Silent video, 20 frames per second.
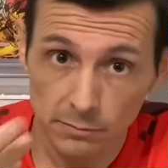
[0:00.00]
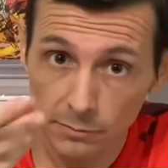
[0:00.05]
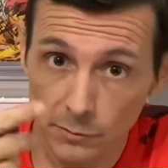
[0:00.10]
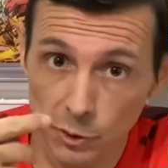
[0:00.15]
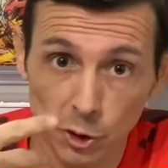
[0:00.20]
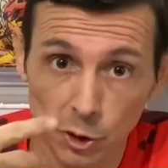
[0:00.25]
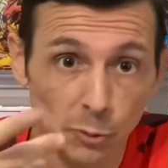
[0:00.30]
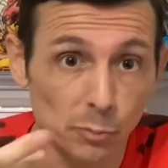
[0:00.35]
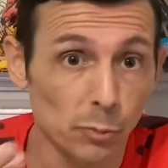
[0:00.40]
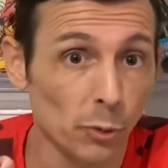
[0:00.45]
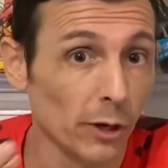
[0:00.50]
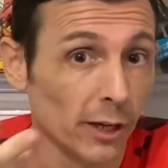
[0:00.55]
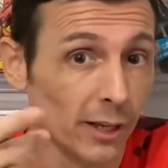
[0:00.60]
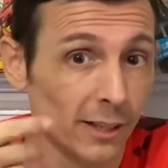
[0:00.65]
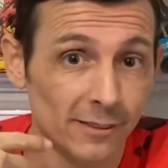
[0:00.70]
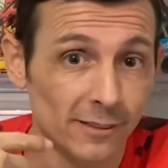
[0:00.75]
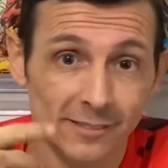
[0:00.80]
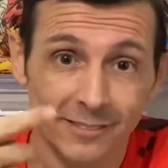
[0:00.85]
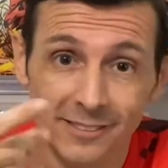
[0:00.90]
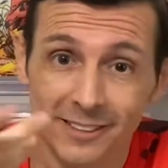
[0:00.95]
Just bring
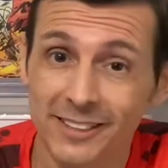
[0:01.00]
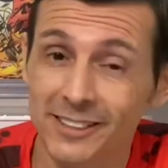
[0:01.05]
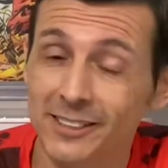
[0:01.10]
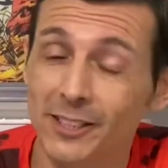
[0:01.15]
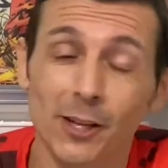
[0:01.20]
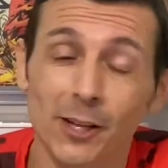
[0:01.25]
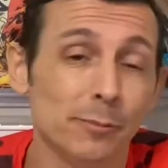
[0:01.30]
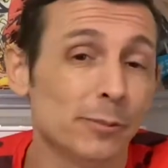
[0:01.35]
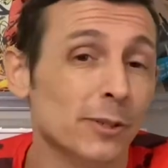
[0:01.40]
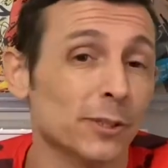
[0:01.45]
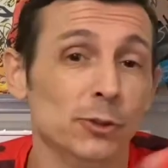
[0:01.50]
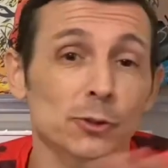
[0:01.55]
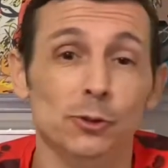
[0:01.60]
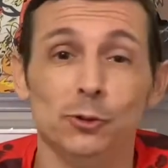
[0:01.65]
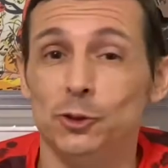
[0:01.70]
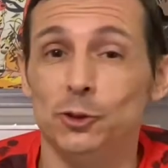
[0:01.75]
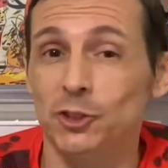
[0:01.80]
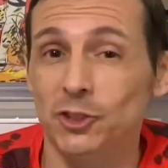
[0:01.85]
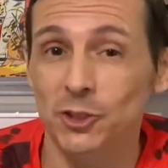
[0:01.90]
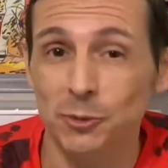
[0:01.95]
it. Because all I'm going to do
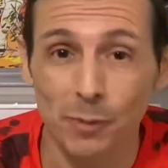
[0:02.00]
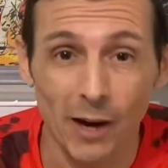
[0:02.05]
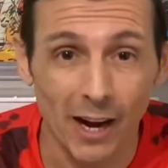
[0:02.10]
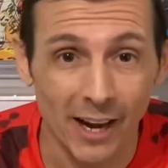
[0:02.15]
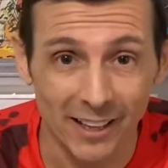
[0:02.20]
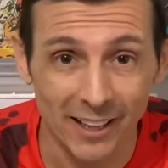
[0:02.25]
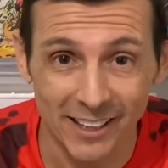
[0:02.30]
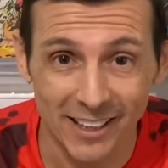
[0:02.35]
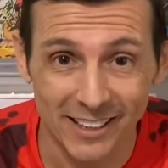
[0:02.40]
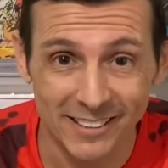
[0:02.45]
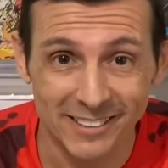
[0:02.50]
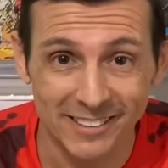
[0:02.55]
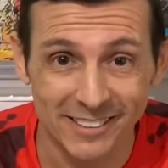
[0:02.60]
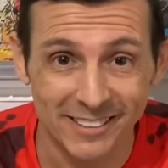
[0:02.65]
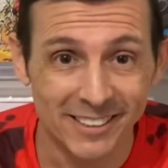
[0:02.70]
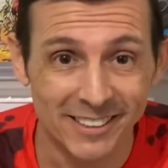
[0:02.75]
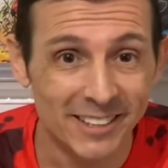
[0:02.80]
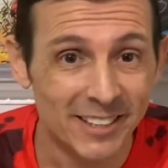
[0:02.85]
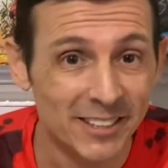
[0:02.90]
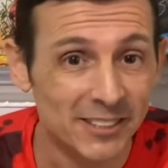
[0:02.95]
is just smile at you.
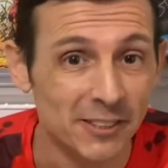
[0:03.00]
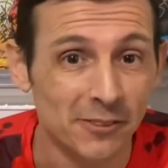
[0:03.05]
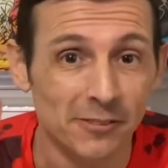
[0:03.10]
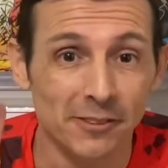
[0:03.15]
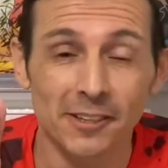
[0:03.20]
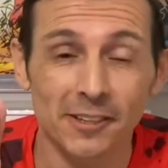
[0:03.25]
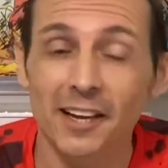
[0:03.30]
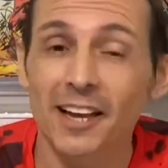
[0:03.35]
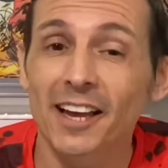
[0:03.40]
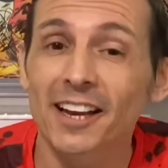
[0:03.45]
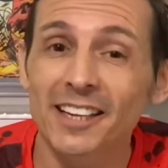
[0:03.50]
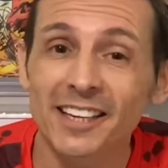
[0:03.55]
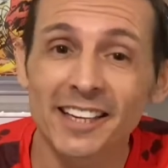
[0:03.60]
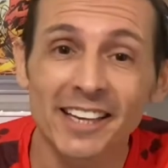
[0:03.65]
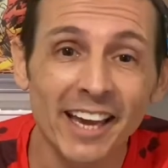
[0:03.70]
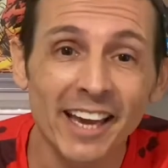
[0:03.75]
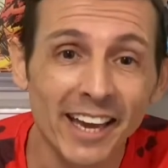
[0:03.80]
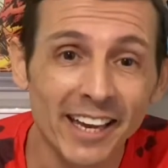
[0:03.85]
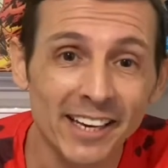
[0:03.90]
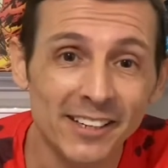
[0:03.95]
So if I got any
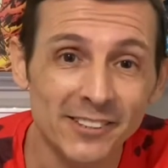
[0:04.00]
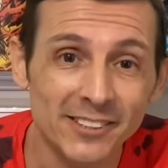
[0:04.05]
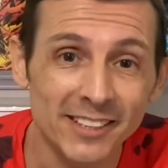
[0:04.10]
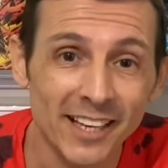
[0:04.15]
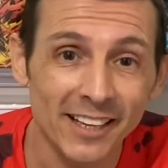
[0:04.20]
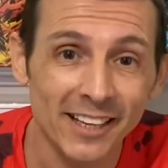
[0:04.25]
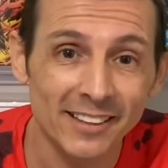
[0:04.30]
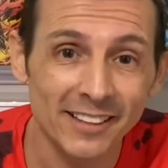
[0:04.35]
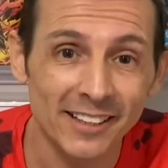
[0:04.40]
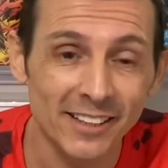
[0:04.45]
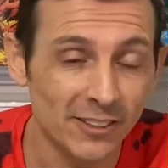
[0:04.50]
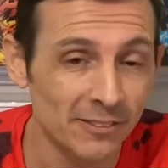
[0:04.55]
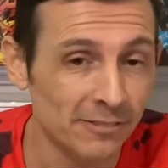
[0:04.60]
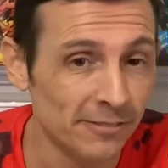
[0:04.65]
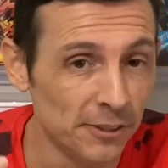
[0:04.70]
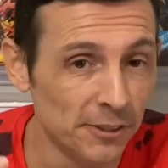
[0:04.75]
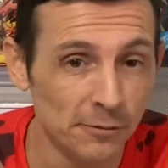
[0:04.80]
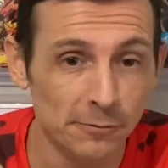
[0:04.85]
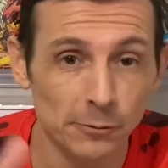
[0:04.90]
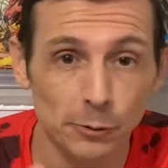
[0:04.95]
haters out there,
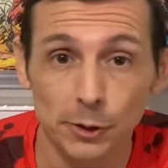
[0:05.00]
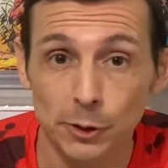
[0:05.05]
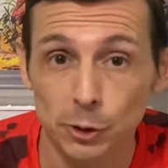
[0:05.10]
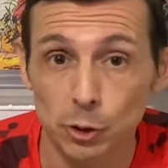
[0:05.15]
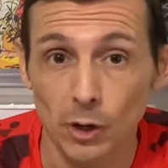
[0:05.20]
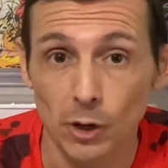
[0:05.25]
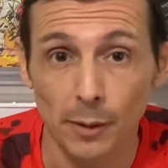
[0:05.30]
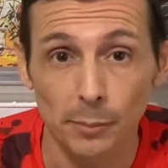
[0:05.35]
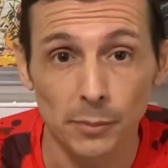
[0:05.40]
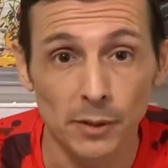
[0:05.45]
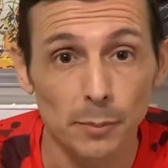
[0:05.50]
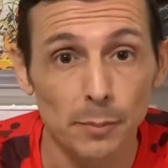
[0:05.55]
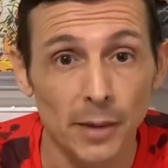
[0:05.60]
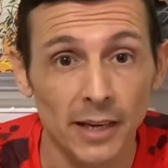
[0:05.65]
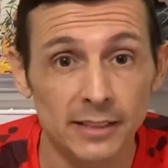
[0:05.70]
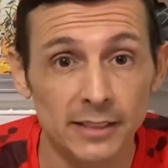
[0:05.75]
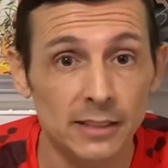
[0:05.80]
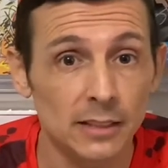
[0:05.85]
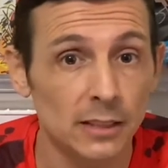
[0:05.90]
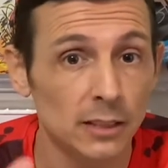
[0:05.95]
feel free to drop me a
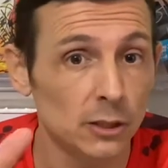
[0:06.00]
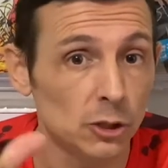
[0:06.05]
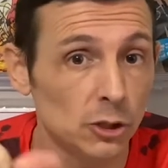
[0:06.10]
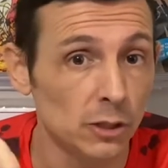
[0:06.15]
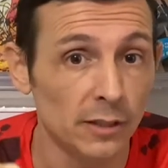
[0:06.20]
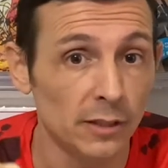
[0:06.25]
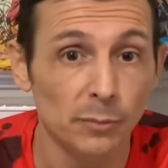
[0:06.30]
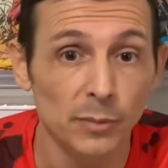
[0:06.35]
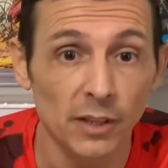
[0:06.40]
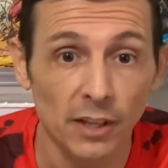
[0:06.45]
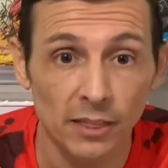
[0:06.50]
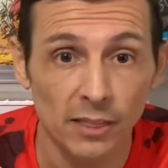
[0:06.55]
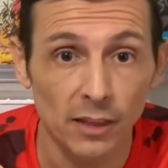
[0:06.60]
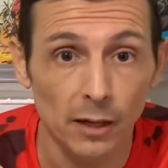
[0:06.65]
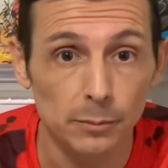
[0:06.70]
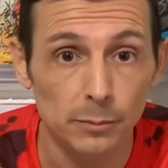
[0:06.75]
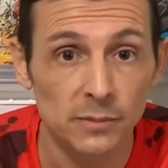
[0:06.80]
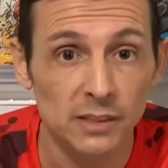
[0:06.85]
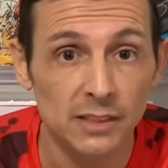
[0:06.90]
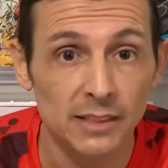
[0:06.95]
message. Leave me a
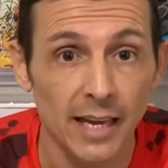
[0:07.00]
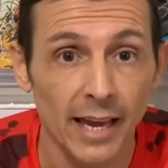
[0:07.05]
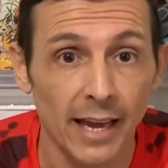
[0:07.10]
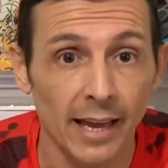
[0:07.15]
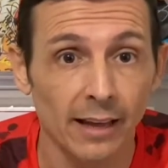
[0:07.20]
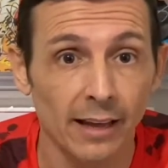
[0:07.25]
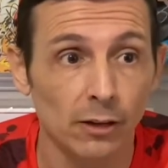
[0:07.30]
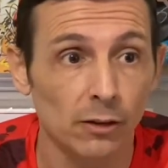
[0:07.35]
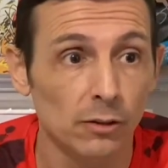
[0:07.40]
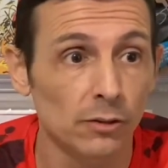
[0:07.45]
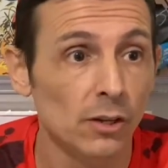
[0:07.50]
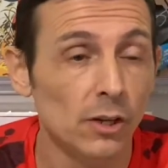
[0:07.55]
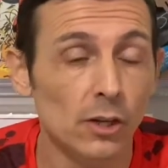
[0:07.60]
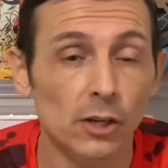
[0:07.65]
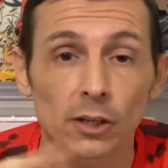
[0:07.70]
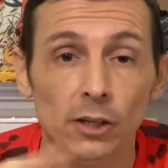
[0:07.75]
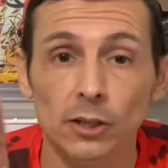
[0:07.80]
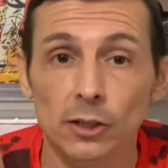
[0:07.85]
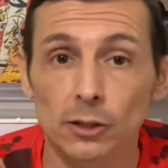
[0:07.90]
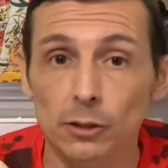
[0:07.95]
thumbs down.
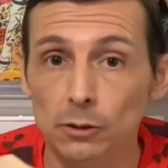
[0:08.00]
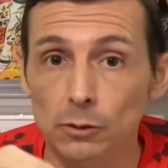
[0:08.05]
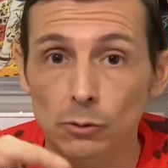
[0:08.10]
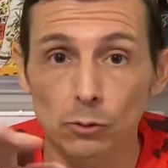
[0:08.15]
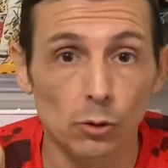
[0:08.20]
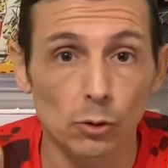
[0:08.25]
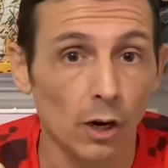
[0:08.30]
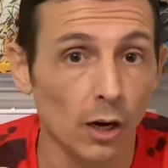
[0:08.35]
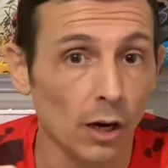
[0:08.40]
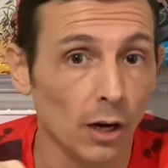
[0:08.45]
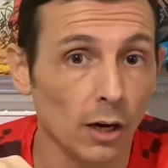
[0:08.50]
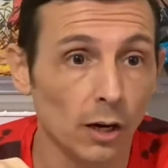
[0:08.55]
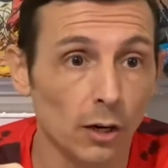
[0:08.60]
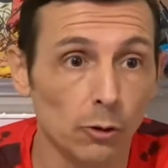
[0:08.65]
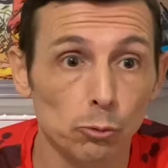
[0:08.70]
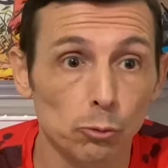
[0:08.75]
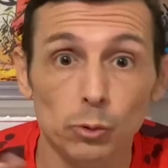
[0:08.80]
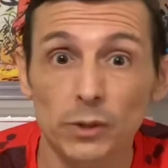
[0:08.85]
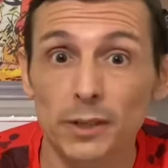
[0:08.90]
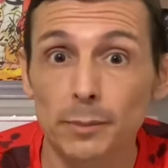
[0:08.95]
You know,
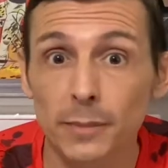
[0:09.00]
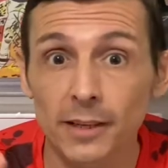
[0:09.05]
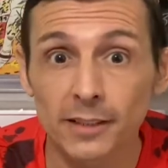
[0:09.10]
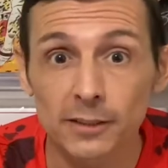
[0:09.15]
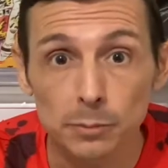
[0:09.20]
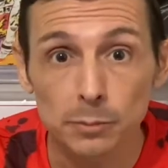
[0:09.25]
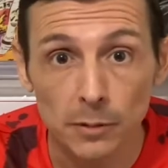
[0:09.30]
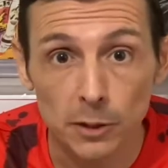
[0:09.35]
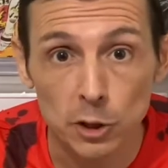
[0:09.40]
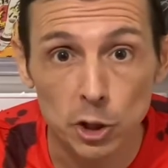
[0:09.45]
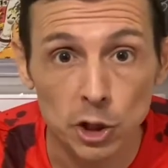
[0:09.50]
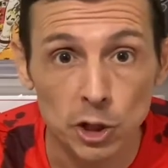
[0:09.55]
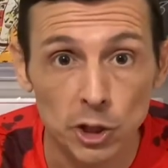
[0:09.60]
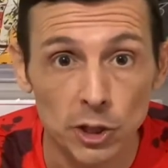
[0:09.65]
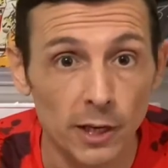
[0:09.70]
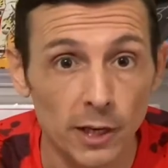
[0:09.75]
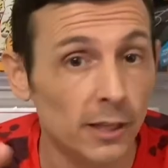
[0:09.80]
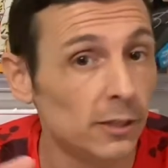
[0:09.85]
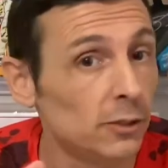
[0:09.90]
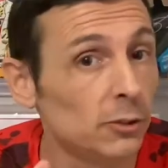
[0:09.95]
remix my
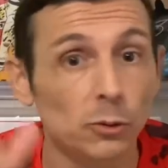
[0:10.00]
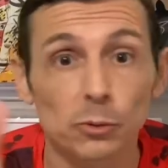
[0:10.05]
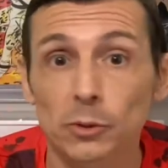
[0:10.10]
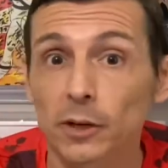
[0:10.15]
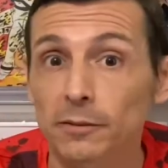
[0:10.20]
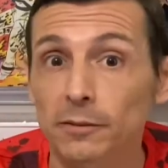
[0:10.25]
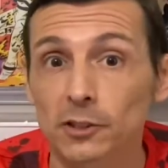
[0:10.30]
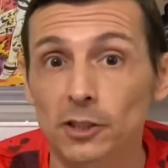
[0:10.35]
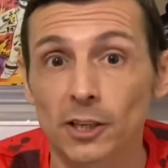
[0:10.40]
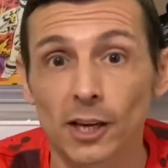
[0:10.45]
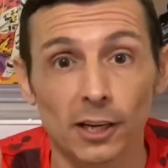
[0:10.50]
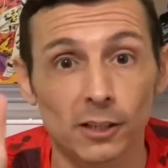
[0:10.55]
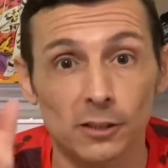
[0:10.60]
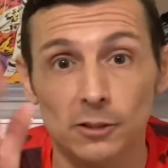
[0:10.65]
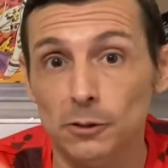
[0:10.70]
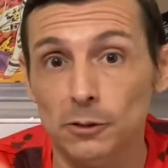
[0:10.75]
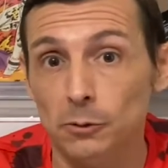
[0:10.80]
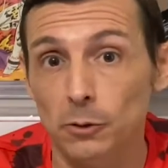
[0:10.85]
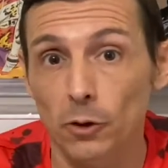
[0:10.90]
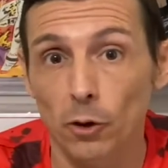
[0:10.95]
shit. Do whatever you got to
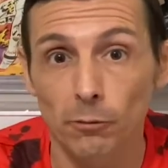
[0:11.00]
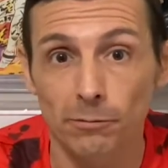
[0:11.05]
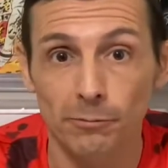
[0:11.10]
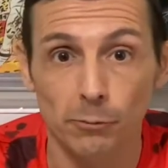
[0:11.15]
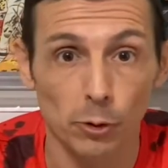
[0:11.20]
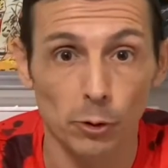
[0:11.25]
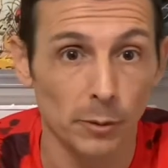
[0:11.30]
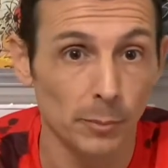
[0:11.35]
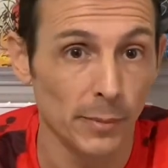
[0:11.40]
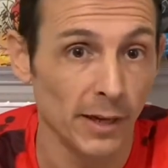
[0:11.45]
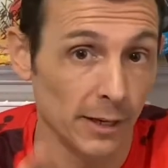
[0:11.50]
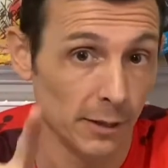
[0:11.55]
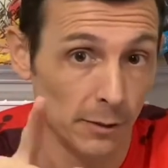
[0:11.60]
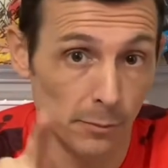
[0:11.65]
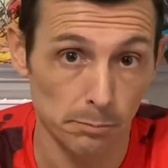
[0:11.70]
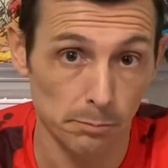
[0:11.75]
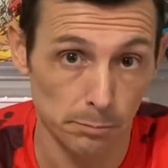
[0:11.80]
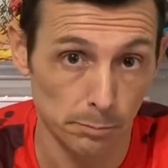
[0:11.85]
do. Go for it, man.